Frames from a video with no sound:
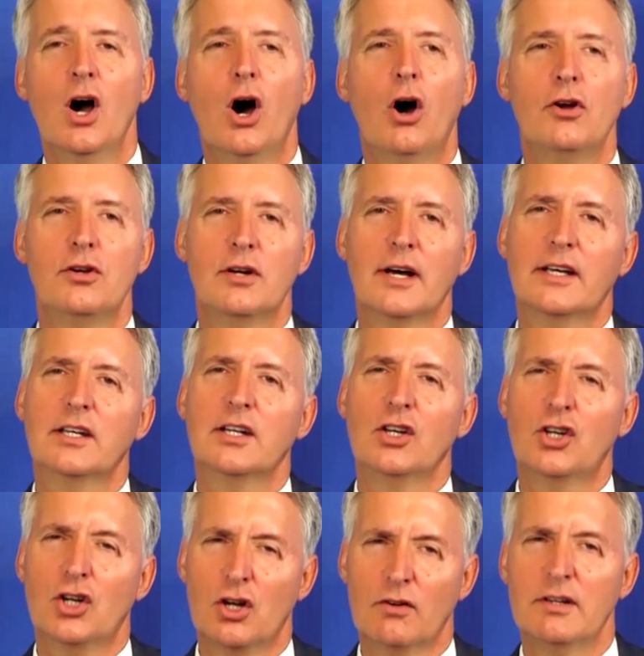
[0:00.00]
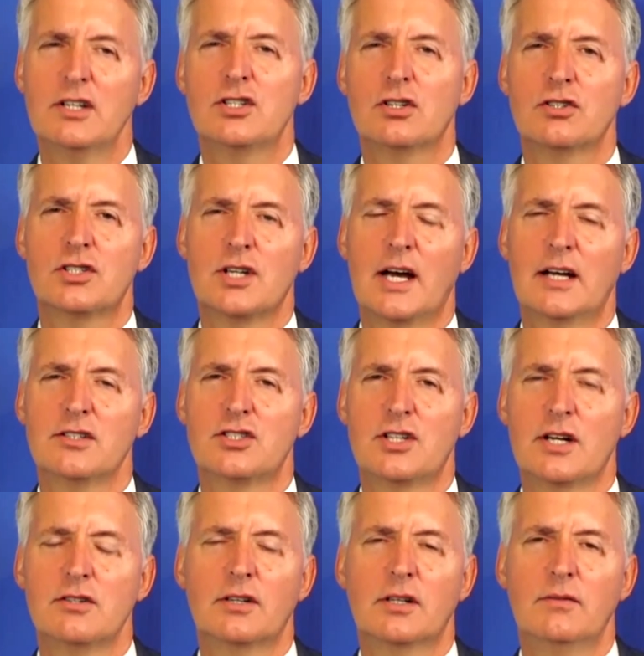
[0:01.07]
Oh, you're not going to encourage your child's
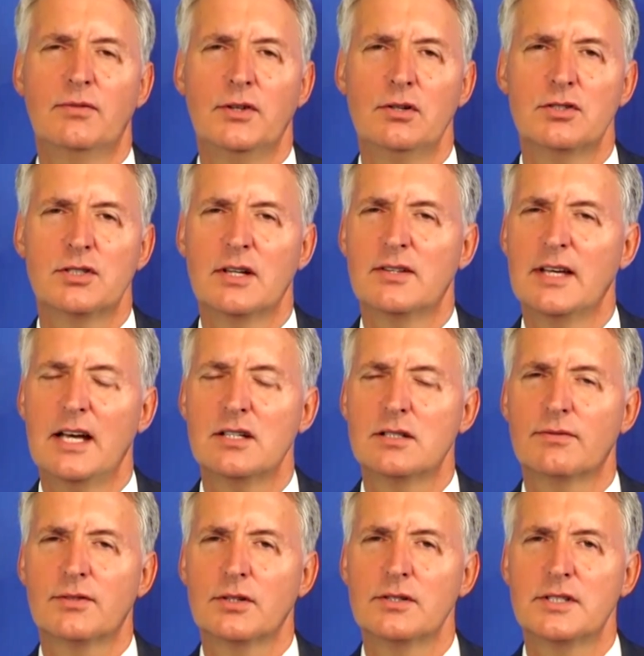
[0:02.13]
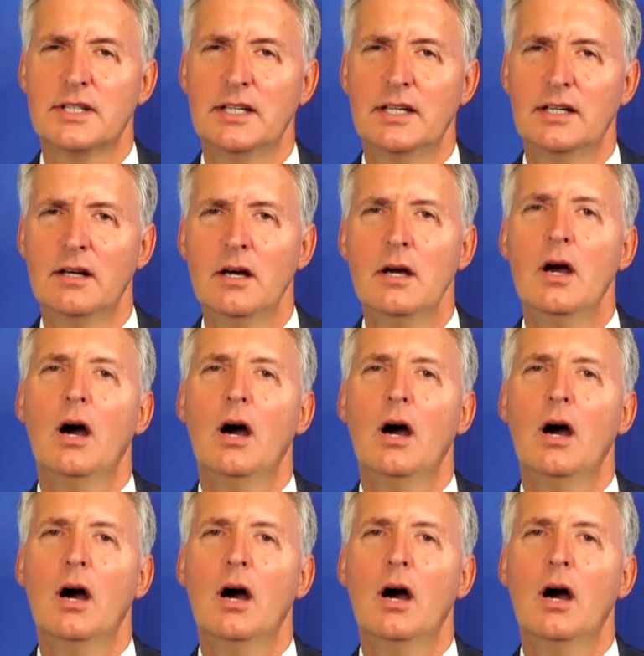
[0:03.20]
gender confusion at the age of 13?